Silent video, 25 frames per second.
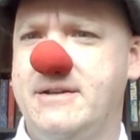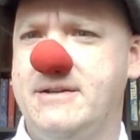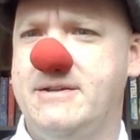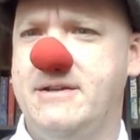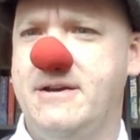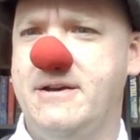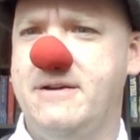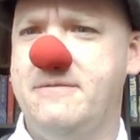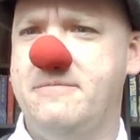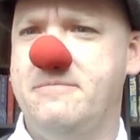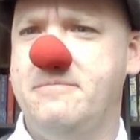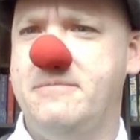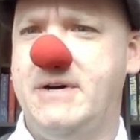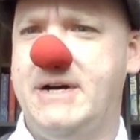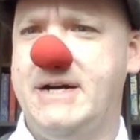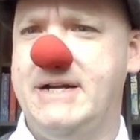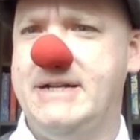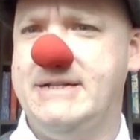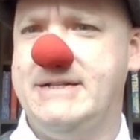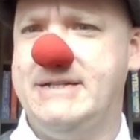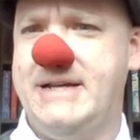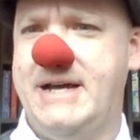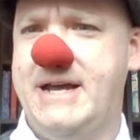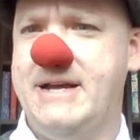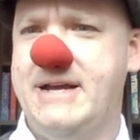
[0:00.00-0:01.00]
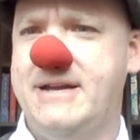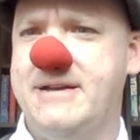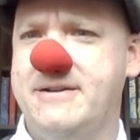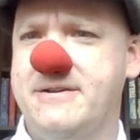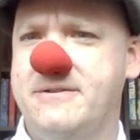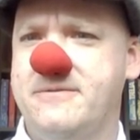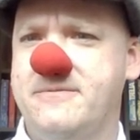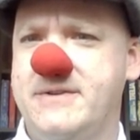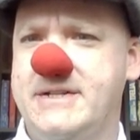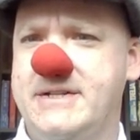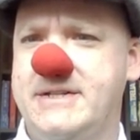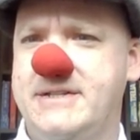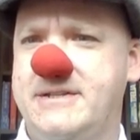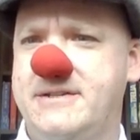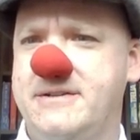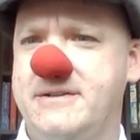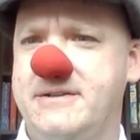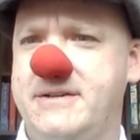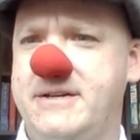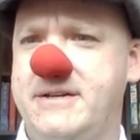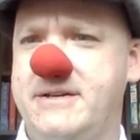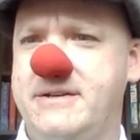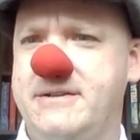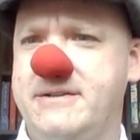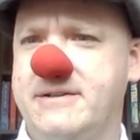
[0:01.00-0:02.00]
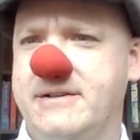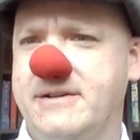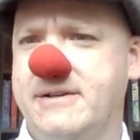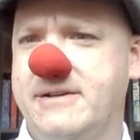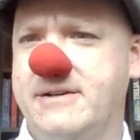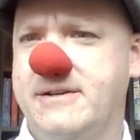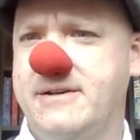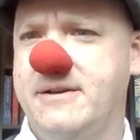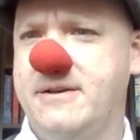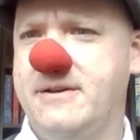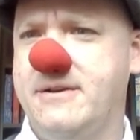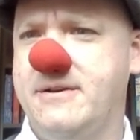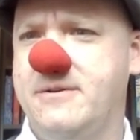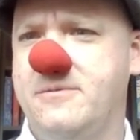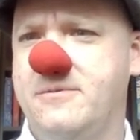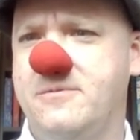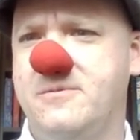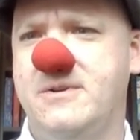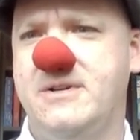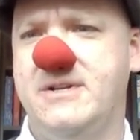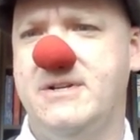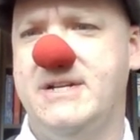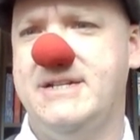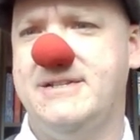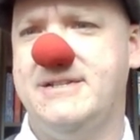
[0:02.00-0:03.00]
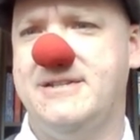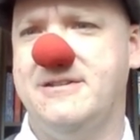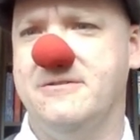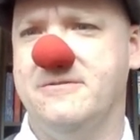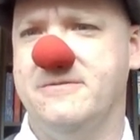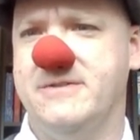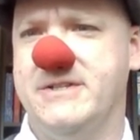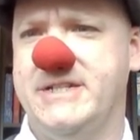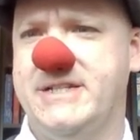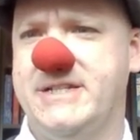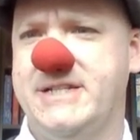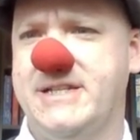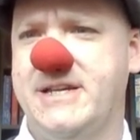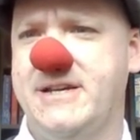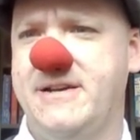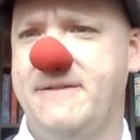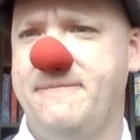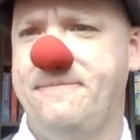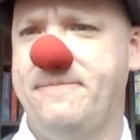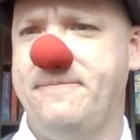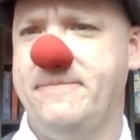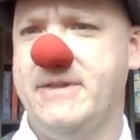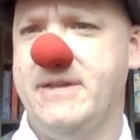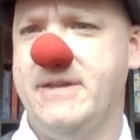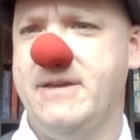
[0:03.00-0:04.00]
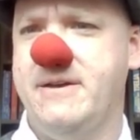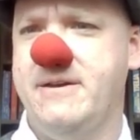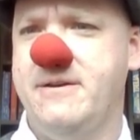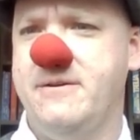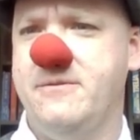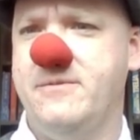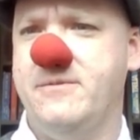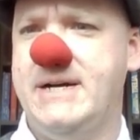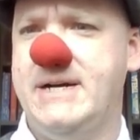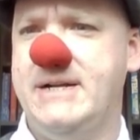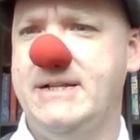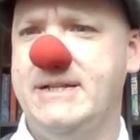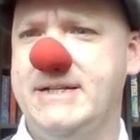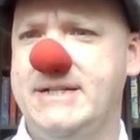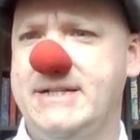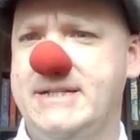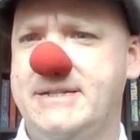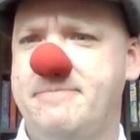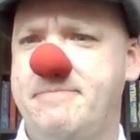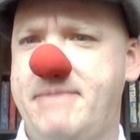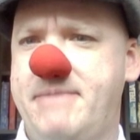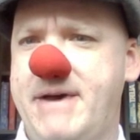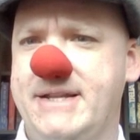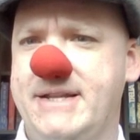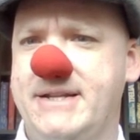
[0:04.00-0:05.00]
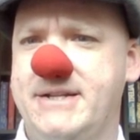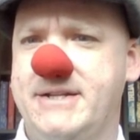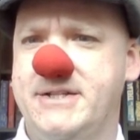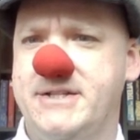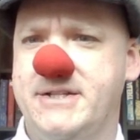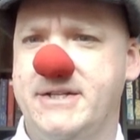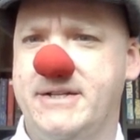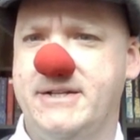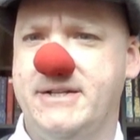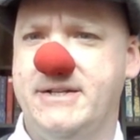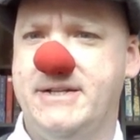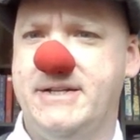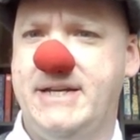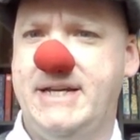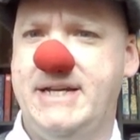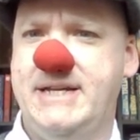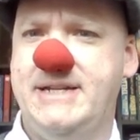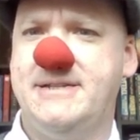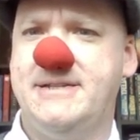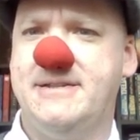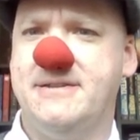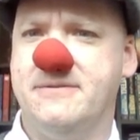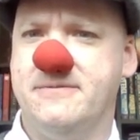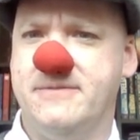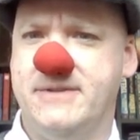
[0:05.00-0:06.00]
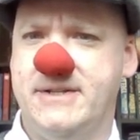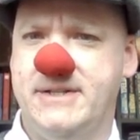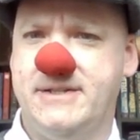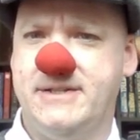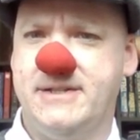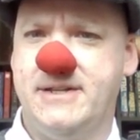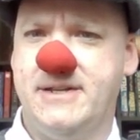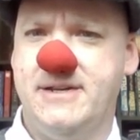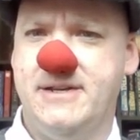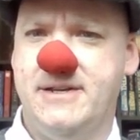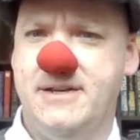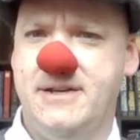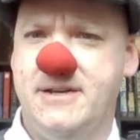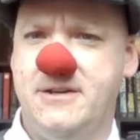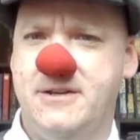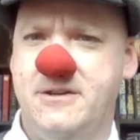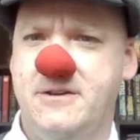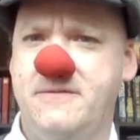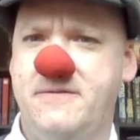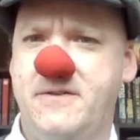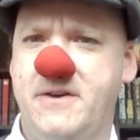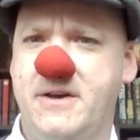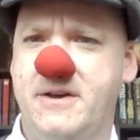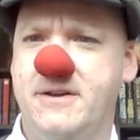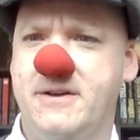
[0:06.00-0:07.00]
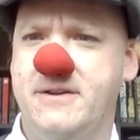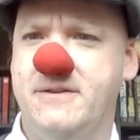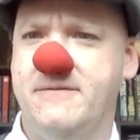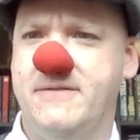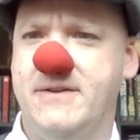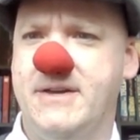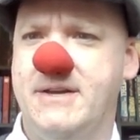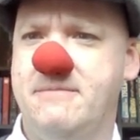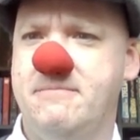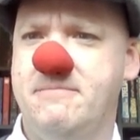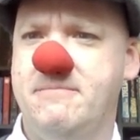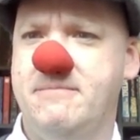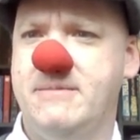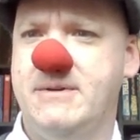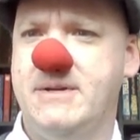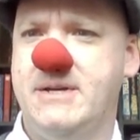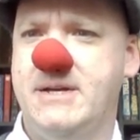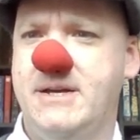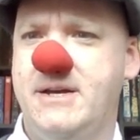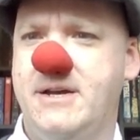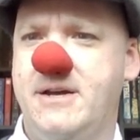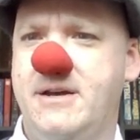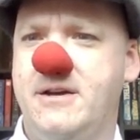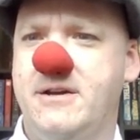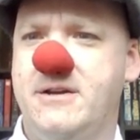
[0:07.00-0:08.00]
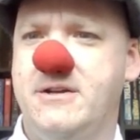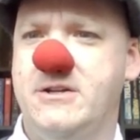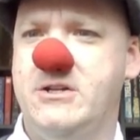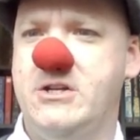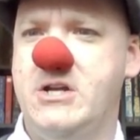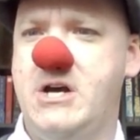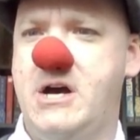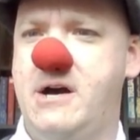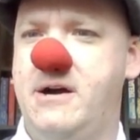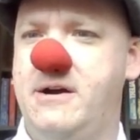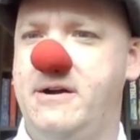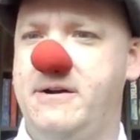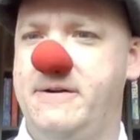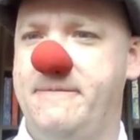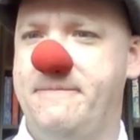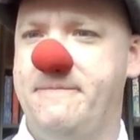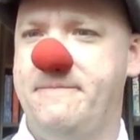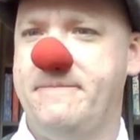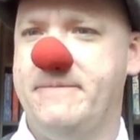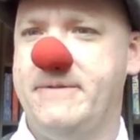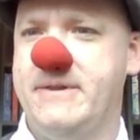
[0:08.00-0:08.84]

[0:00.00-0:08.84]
"Don't mind taking a risk, do you?" "What is the risk?" "Well, it's Ballinger. He's the risk. You've heard of him?" "No."